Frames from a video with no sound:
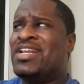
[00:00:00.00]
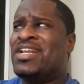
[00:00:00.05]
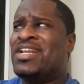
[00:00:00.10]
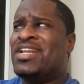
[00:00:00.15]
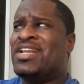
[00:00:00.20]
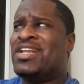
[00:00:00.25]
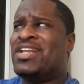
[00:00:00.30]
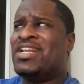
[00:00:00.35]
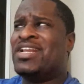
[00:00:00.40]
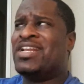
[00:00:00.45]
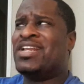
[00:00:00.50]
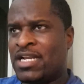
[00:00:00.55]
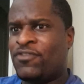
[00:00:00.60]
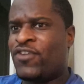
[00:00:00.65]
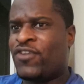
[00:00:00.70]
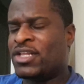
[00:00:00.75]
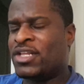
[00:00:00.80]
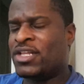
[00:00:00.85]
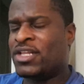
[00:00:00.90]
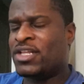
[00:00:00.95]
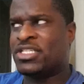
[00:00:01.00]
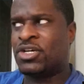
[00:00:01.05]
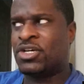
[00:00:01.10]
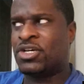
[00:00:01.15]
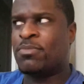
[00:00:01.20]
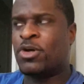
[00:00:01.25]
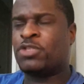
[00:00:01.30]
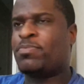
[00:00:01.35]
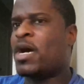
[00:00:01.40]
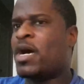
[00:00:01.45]
And NFL is still
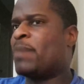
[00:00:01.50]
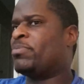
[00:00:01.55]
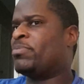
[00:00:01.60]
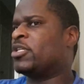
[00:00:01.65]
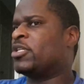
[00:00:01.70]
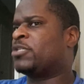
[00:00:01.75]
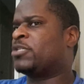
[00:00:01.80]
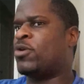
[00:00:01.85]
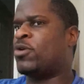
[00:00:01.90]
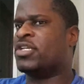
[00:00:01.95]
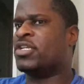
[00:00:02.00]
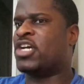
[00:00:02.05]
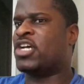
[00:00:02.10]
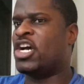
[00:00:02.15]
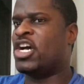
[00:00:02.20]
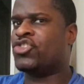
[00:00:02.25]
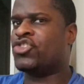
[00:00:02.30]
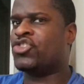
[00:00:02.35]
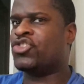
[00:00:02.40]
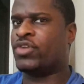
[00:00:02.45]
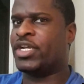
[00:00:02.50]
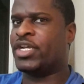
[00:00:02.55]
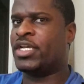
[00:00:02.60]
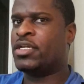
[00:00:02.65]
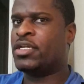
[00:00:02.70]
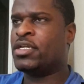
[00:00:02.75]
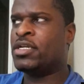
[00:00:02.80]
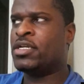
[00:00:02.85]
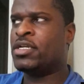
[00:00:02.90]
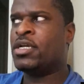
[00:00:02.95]
the most popular sport in the
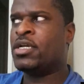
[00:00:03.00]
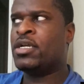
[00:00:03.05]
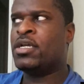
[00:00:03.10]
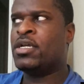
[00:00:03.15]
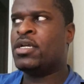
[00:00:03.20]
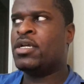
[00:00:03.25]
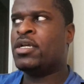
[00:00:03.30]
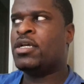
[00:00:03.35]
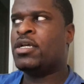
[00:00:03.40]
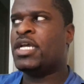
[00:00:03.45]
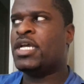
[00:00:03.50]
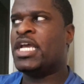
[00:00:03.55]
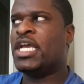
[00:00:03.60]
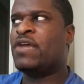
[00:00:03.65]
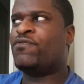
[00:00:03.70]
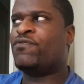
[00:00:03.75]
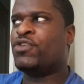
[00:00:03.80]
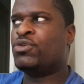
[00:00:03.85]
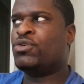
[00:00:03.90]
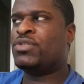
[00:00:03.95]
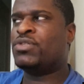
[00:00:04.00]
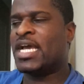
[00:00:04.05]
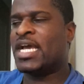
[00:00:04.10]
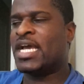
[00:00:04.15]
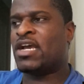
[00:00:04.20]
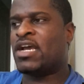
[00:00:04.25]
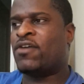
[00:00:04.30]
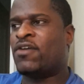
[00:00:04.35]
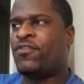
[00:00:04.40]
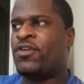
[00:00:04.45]
country. If you take
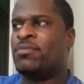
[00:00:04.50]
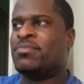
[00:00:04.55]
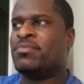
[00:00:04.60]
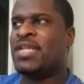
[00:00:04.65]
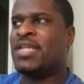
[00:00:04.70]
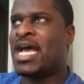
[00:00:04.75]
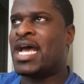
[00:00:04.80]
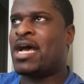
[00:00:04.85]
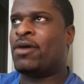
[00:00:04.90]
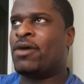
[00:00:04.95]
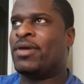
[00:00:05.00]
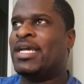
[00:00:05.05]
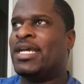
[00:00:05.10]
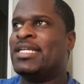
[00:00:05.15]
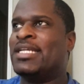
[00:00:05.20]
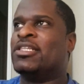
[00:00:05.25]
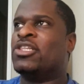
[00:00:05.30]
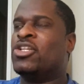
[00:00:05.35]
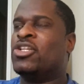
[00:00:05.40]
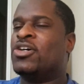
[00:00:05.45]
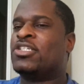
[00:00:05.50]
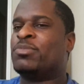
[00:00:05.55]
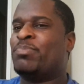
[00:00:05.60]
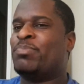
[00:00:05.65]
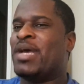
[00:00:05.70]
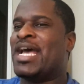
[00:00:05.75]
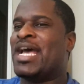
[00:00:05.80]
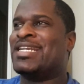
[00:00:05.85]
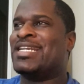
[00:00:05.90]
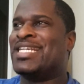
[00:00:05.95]
care of him now, it looks
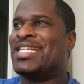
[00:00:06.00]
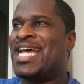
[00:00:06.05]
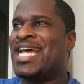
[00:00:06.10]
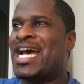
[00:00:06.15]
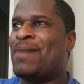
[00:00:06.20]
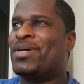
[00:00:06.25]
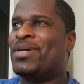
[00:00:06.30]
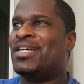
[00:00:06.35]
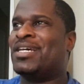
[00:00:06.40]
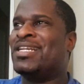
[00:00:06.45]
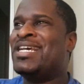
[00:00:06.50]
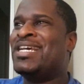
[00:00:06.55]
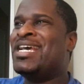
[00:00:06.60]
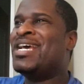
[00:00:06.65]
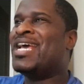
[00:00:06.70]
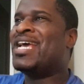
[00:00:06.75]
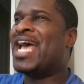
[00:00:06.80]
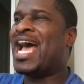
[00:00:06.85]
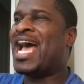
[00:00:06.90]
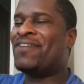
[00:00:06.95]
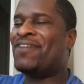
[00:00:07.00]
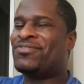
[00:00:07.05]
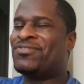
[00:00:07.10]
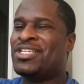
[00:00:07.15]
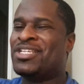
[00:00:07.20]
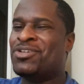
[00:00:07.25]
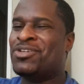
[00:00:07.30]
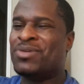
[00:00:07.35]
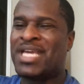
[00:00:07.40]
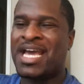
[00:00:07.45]
bad now, but after
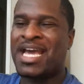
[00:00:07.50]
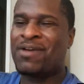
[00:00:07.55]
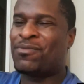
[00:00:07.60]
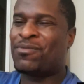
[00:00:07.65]
you get